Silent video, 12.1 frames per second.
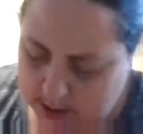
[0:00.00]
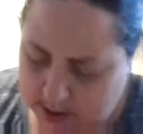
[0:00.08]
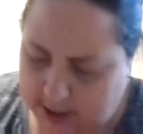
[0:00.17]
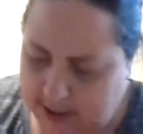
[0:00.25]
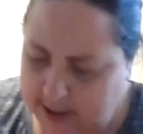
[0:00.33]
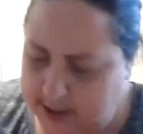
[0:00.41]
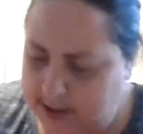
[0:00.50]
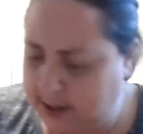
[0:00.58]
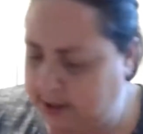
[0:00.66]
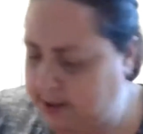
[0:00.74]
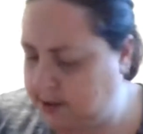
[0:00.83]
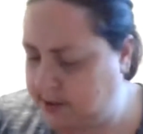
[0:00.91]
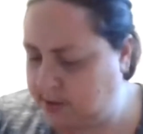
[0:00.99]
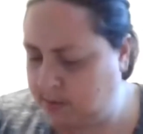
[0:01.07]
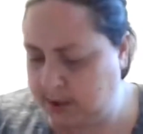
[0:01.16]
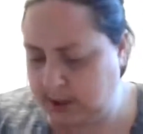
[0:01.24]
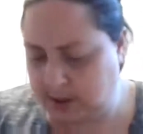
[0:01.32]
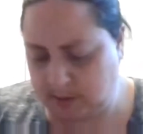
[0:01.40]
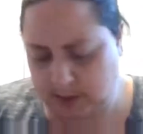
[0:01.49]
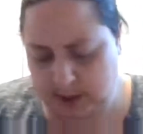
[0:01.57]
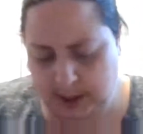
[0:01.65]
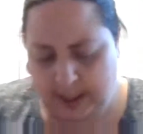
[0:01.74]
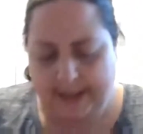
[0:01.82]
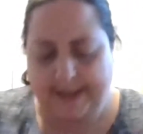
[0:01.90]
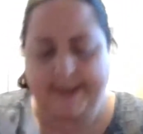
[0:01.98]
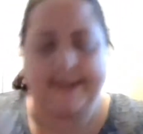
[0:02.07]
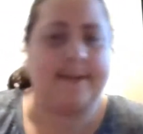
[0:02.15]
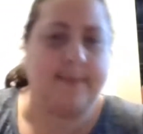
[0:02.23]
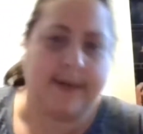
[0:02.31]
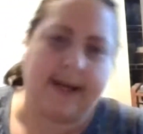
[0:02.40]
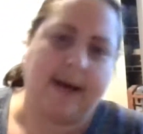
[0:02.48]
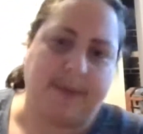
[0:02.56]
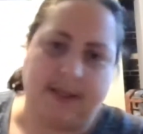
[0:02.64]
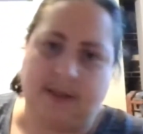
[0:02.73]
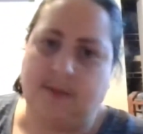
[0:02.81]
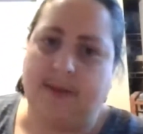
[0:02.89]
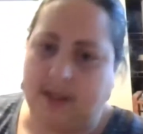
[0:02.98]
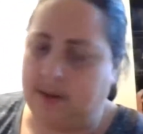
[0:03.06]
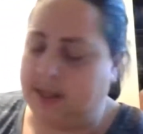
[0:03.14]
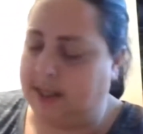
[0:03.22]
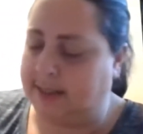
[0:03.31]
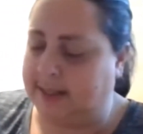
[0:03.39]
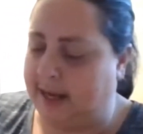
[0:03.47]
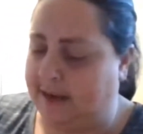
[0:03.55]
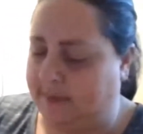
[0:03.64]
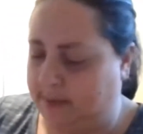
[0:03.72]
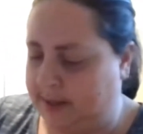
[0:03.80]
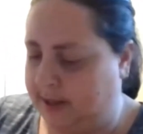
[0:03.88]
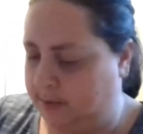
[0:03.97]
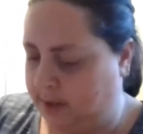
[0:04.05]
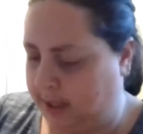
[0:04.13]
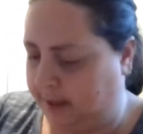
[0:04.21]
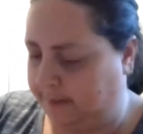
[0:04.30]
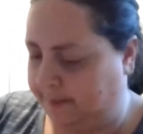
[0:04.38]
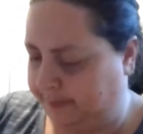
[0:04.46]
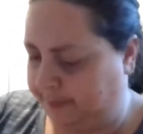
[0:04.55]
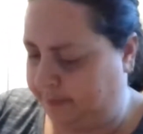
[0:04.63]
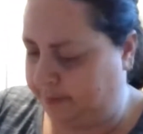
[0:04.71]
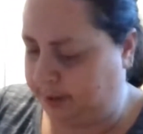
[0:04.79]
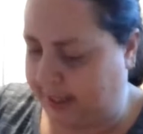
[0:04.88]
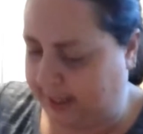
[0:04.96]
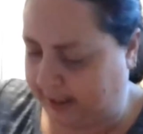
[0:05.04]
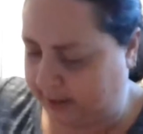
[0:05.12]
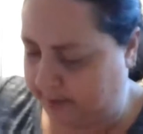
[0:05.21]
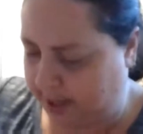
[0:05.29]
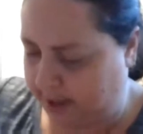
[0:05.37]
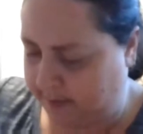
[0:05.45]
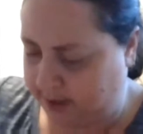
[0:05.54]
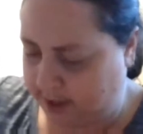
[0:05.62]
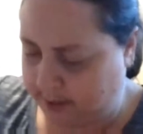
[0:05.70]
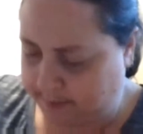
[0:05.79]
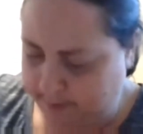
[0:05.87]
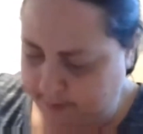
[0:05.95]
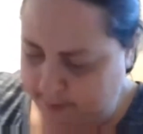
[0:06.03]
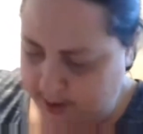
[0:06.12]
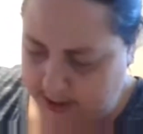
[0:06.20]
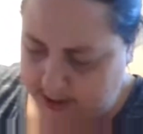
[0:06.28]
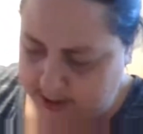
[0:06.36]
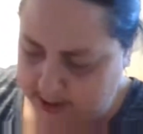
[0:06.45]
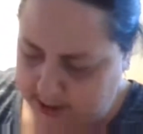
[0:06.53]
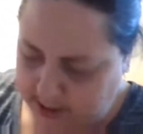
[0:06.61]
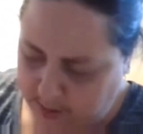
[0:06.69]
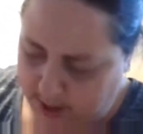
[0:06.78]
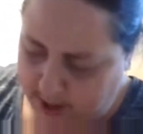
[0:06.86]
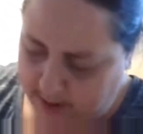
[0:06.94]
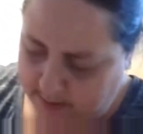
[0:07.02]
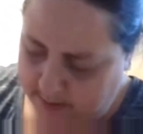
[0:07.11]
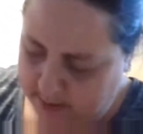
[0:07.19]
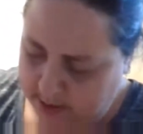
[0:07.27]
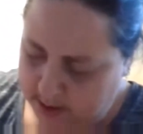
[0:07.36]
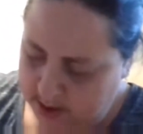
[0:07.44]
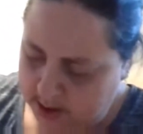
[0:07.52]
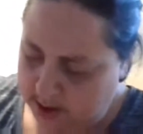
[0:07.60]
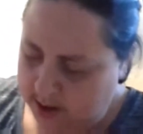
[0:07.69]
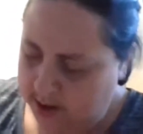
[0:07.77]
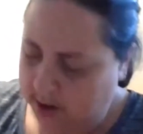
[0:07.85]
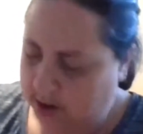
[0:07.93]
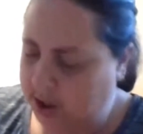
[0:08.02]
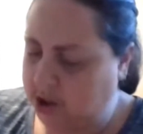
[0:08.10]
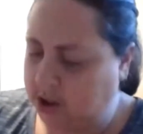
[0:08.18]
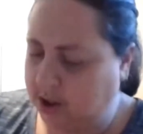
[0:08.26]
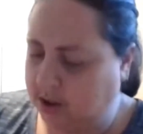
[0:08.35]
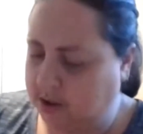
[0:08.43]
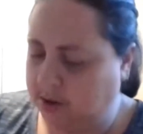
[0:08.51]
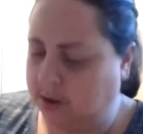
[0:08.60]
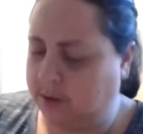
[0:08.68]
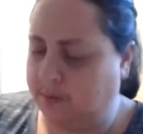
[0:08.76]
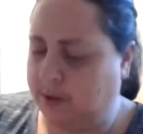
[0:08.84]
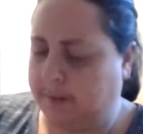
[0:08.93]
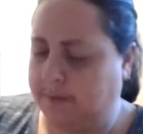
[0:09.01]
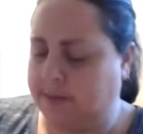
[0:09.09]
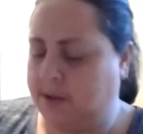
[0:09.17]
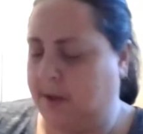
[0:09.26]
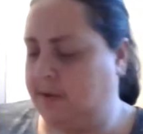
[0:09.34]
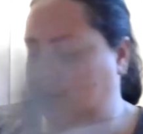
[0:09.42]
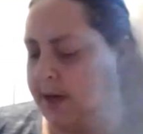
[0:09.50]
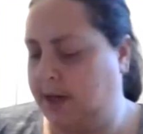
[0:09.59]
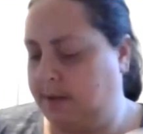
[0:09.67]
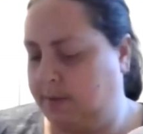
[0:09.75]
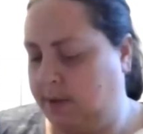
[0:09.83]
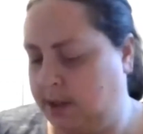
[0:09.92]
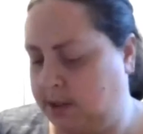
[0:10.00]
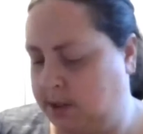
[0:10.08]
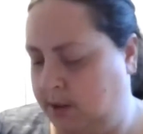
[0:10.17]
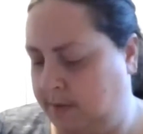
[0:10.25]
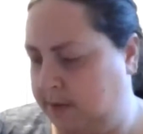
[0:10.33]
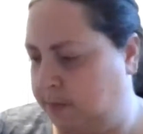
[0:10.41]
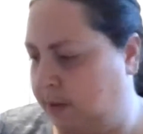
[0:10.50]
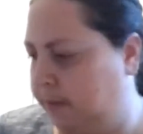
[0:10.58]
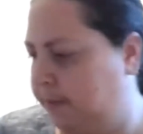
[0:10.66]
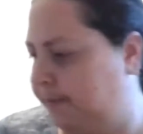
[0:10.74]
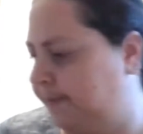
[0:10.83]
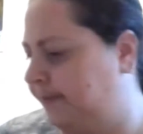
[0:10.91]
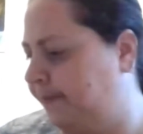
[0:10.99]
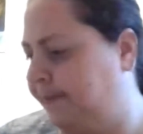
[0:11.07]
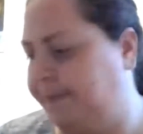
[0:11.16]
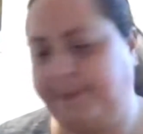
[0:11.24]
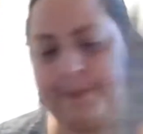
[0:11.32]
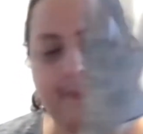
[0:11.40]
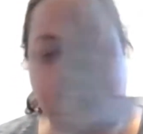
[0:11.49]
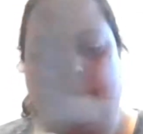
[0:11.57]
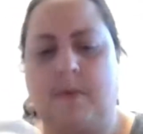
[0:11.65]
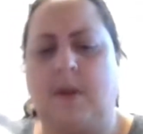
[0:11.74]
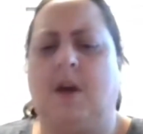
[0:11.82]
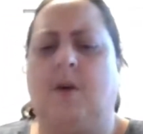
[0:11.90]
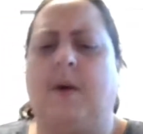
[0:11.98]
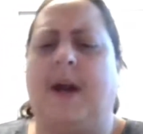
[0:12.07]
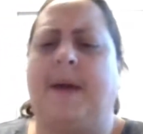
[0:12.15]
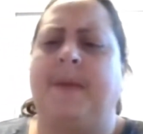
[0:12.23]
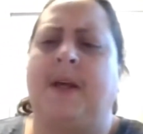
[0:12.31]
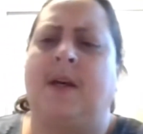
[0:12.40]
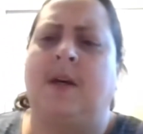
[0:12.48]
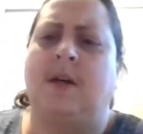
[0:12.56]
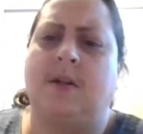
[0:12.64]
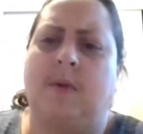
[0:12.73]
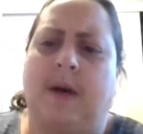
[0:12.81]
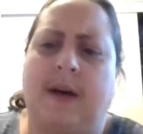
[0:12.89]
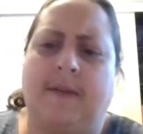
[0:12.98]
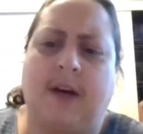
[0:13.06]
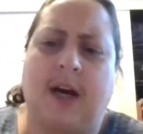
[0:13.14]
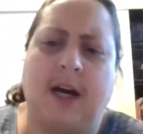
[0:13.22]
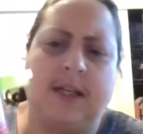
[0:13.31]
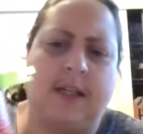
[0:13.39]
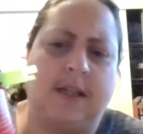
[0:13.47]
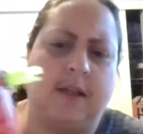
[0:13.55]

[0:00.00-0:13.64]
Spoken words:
hindsight is 20/20. This is what happens when I do things live without like planning them ahead of time, but that's okay. Good engineers are good problem solvers, right? We're going to solve this problem. Okay, so I have cut